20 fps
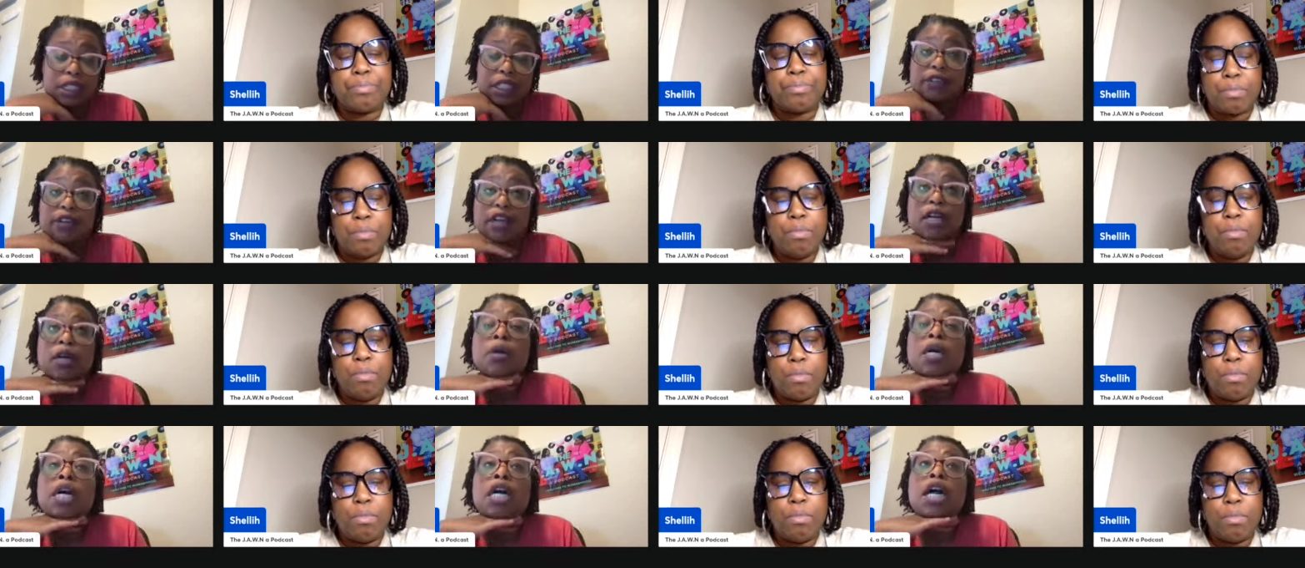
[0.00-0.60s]

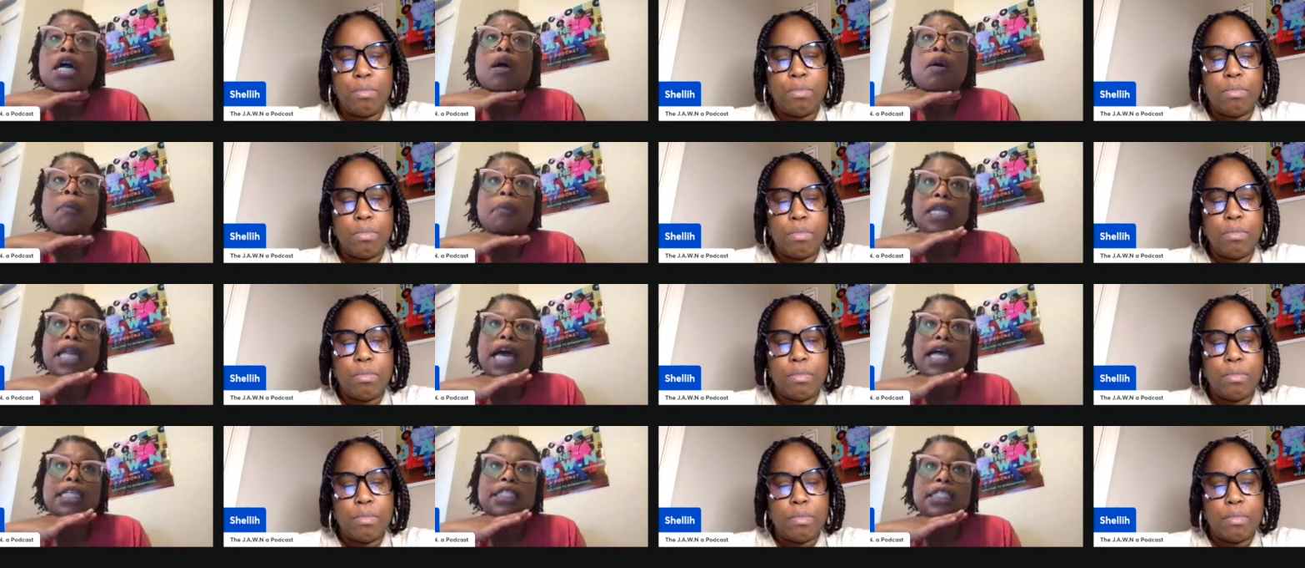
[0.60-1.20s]
Speaker 1: Zero,
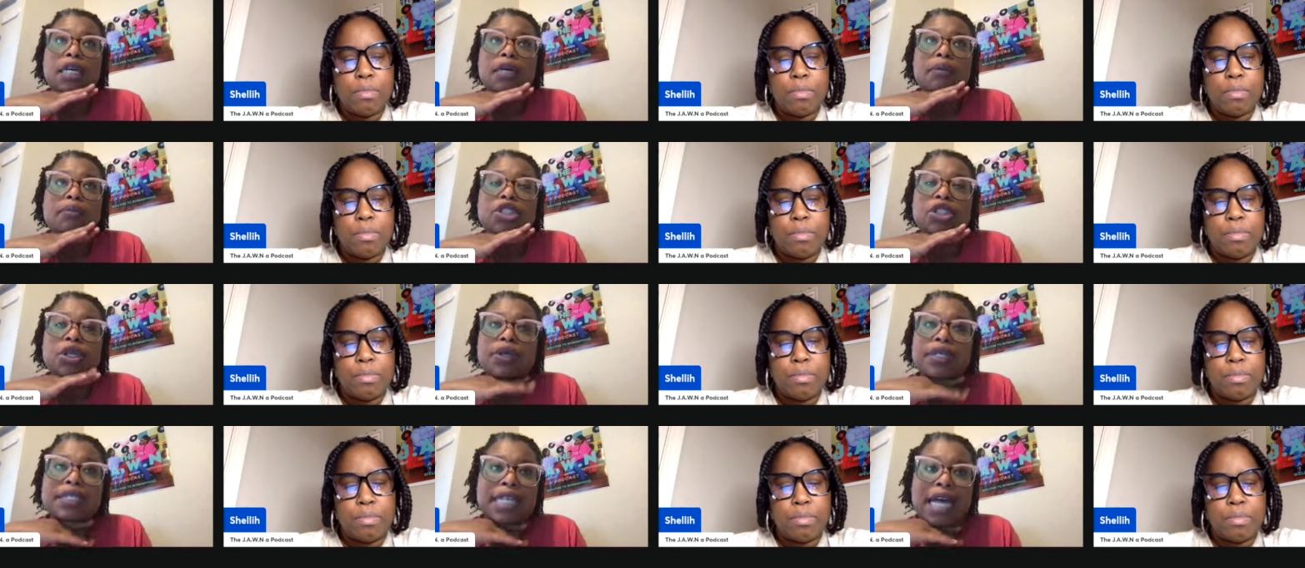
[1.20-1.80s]
but like some
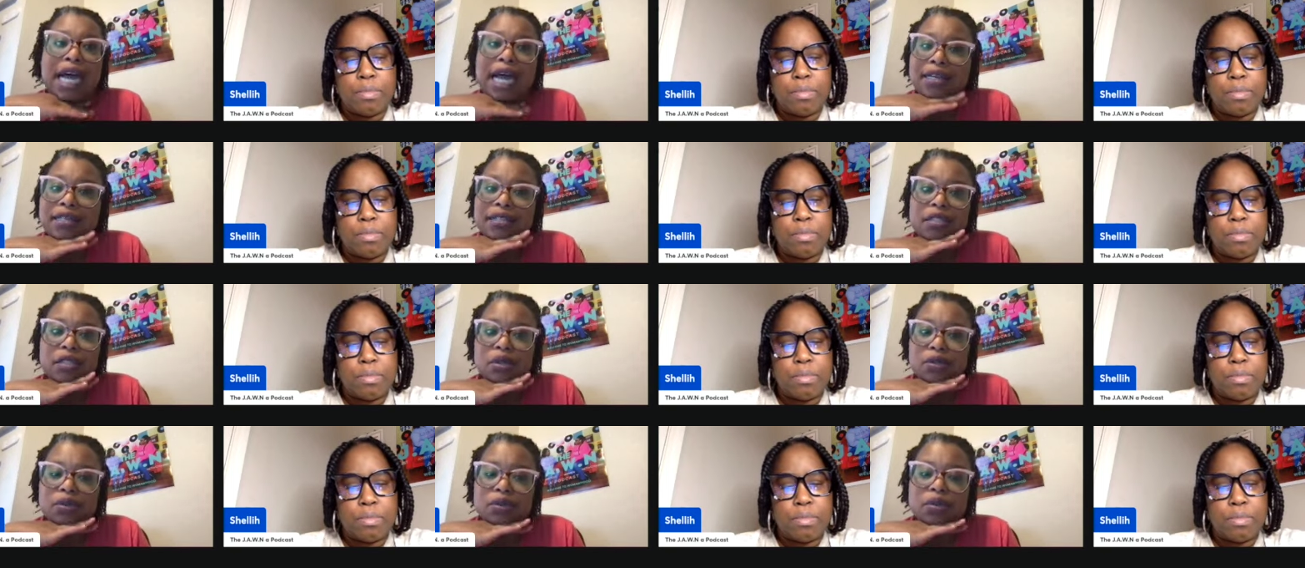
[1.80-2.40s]
certain
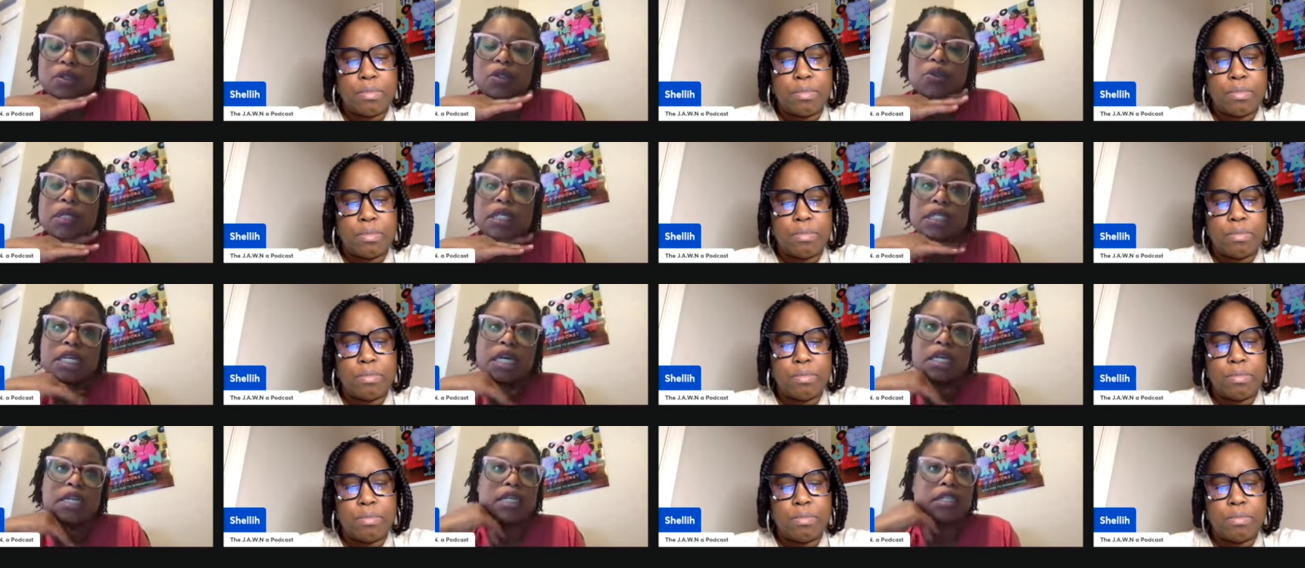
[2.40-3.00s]
diets don't, you
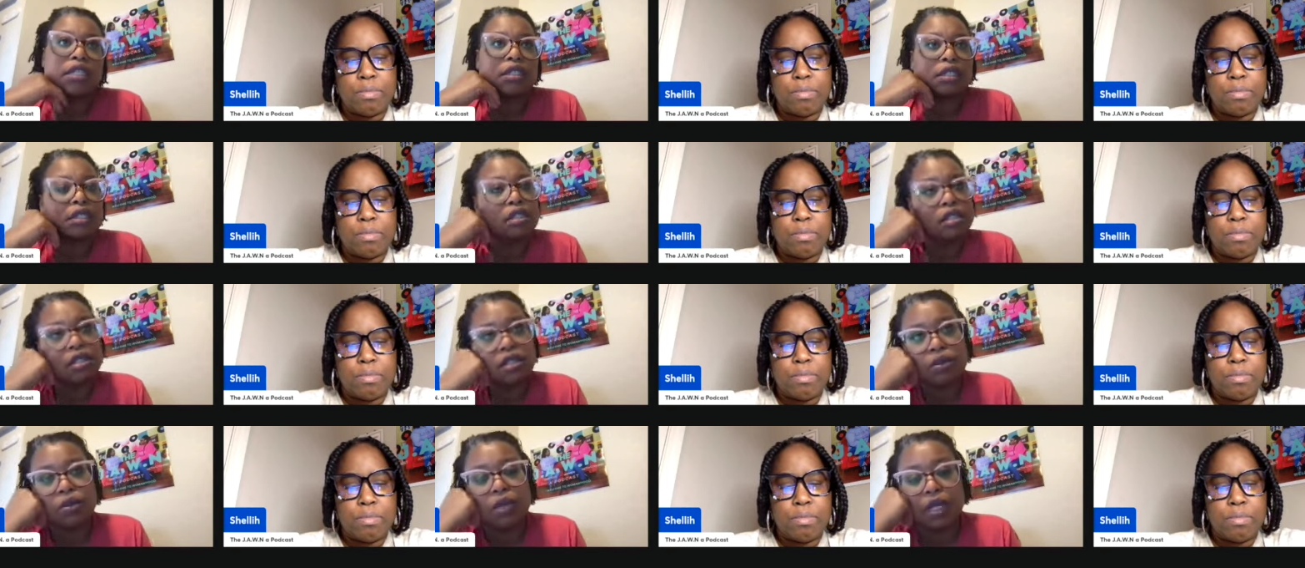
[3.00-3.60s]
can tell it's
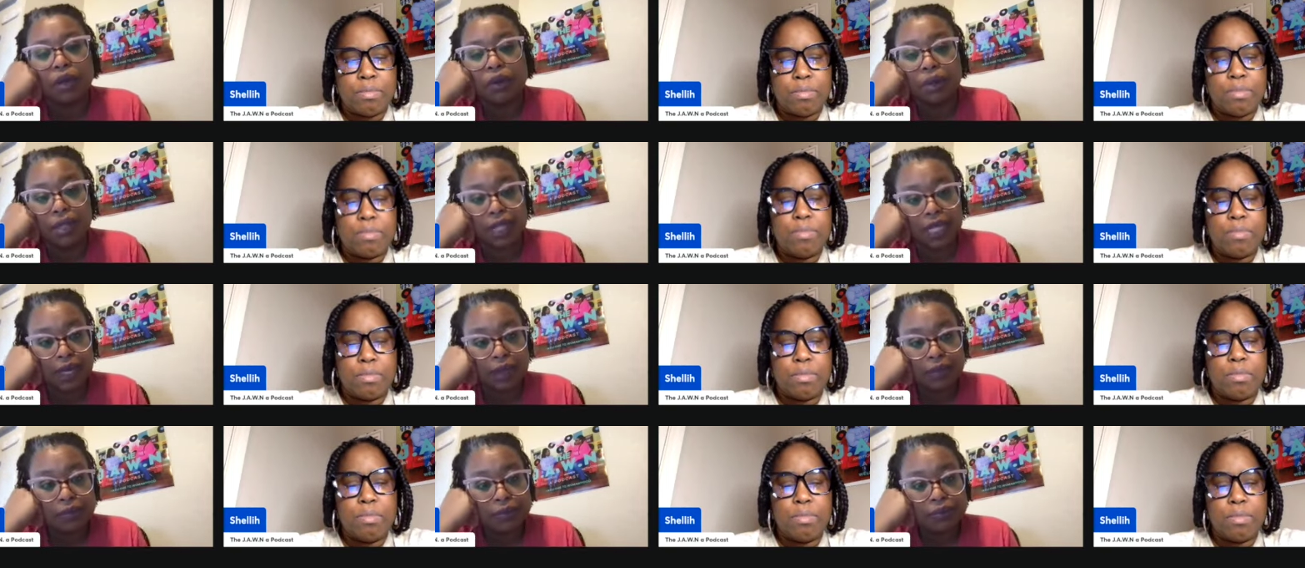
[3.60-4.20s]
sweetened with
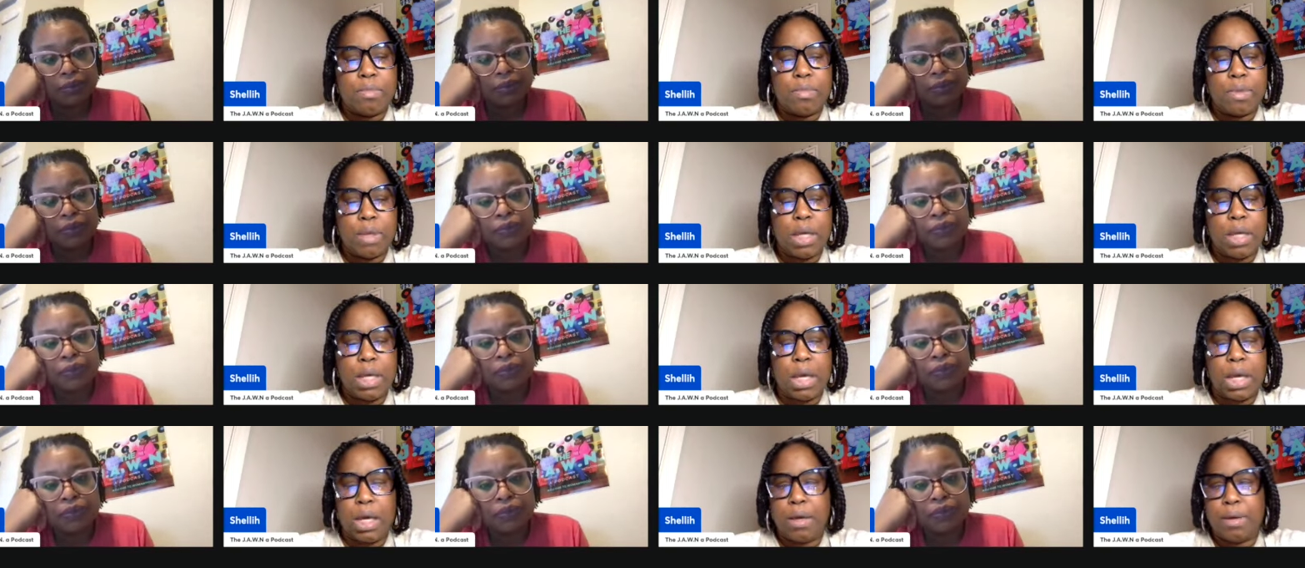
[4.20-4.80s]
that.
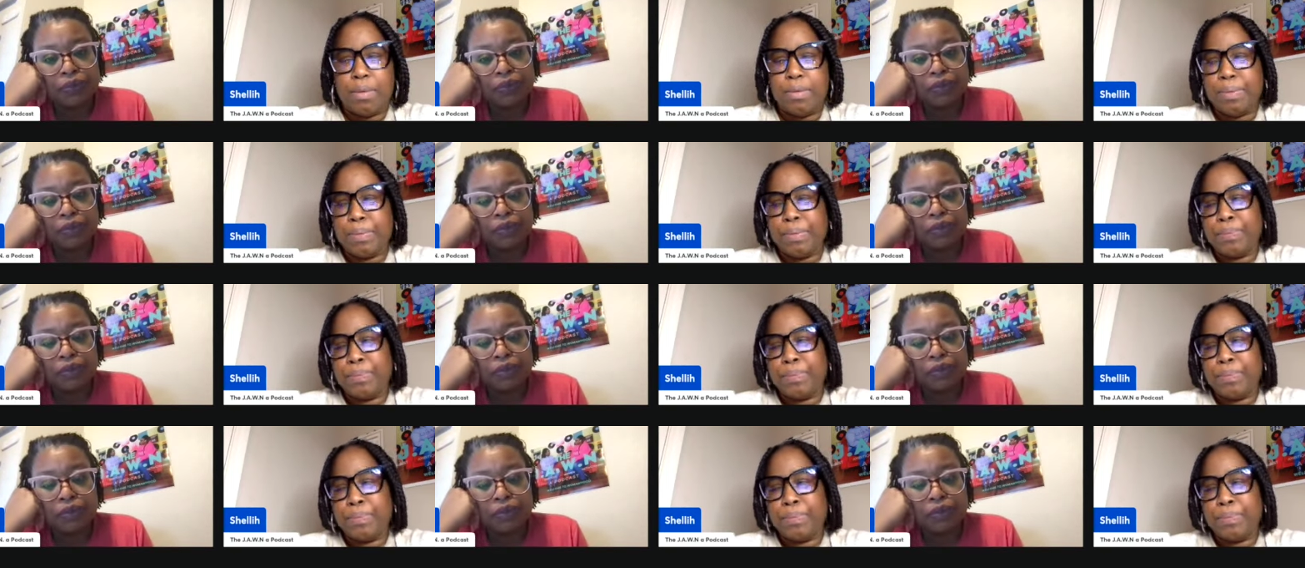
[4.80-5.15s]
Yeah.